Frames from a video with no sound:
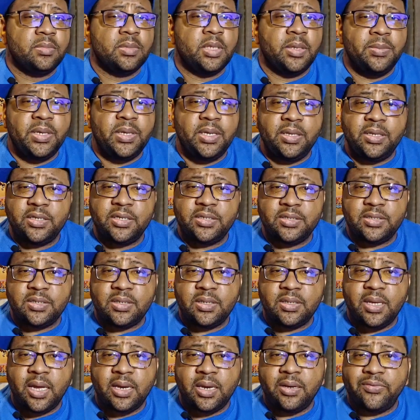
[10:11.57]
Let me
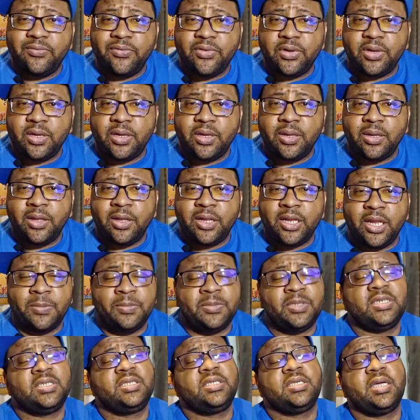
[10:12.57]
just kind of,
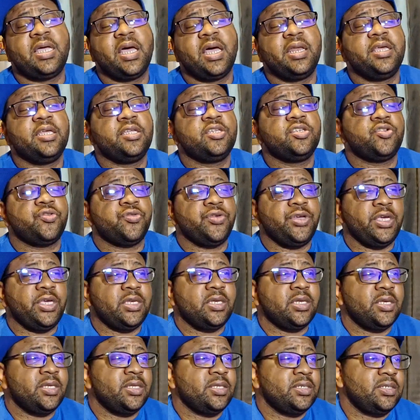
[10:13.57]
I'm just kind of
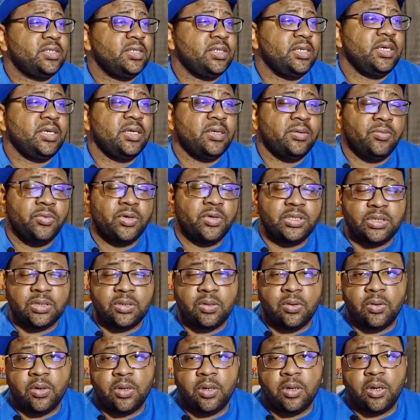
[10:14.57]
intrigued in seeing what's
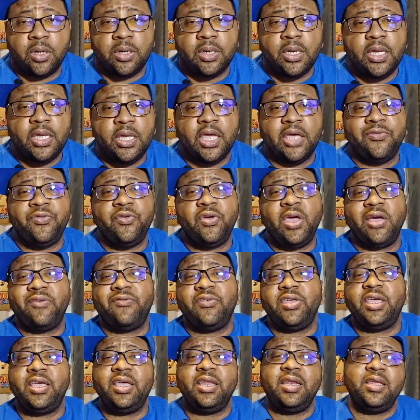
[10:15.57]
going on. If you
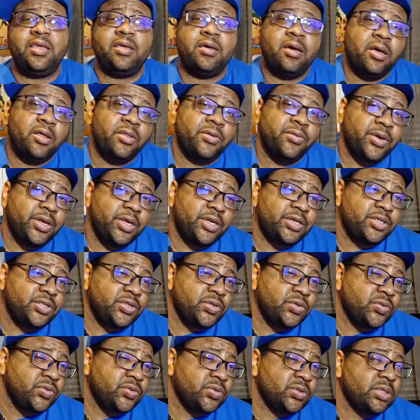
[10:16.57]
have any other
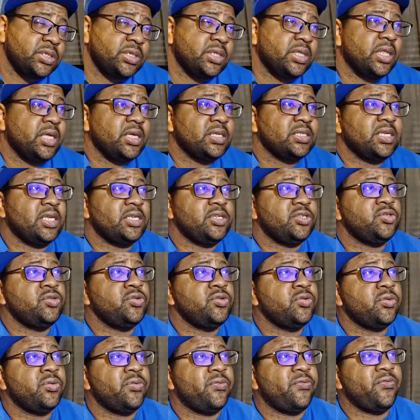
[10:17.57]
issues and things that
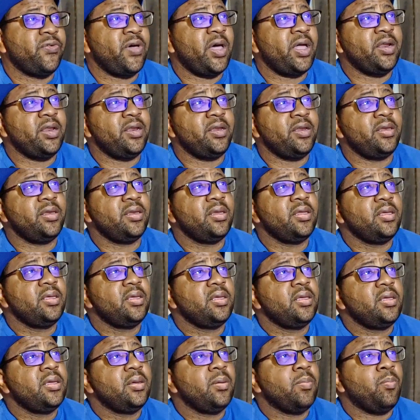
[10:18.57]
you are finding
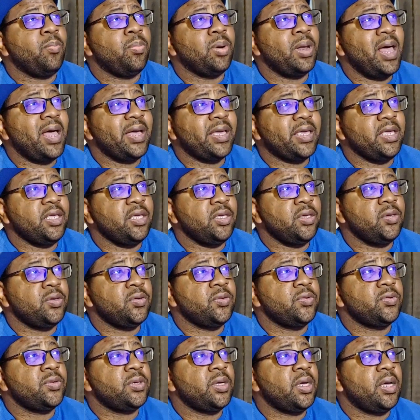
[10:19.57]
blocking
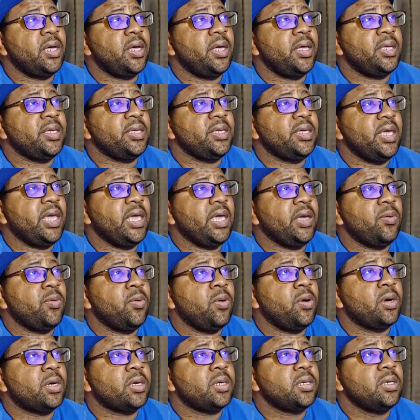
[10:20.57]
you in
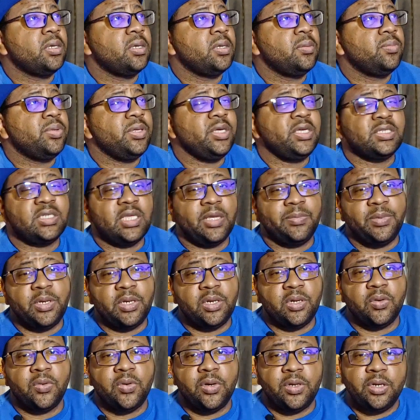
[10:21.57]
Cakewalk, please let me
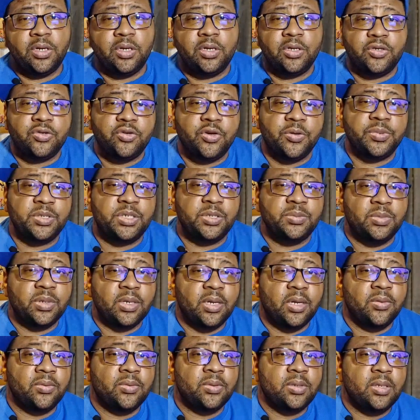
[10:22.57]
know in the description
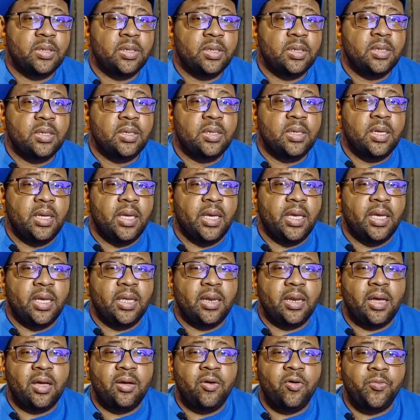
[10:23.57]
below.
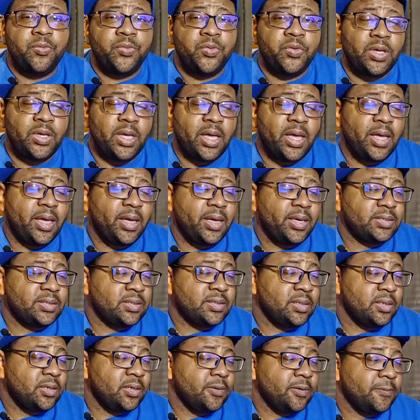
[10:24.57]
And I hope you guys